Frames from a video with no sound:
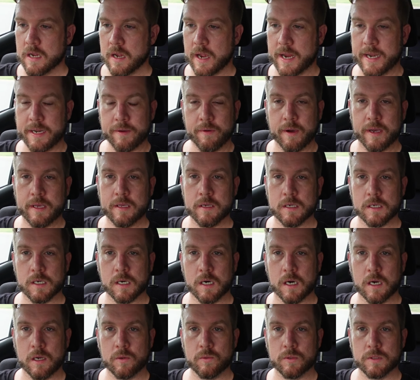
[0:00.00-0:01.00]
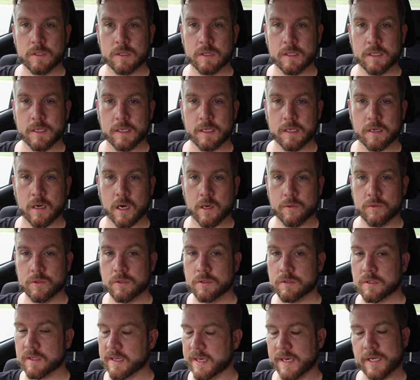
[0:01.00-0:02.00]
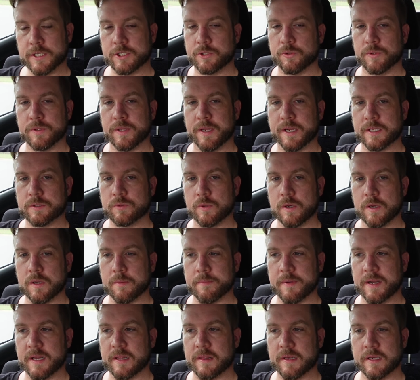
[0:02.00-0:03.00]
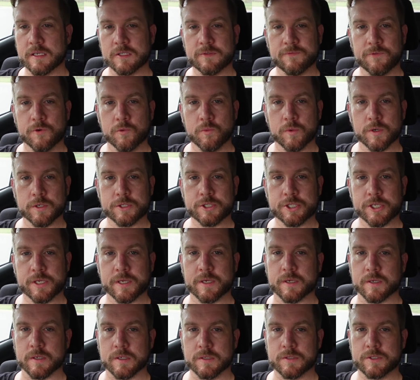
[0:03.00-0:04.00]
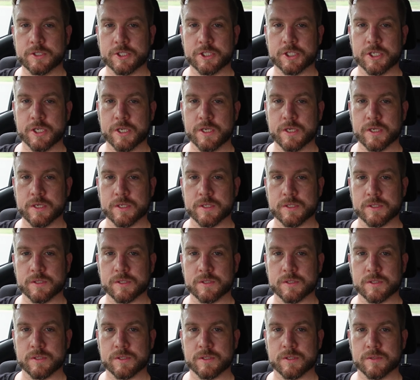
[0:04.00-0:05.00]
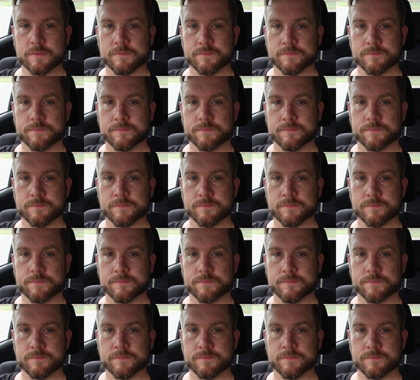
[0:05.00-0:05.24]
Anyway, I will catch you on the next one. Many thanks for watching. Cheers.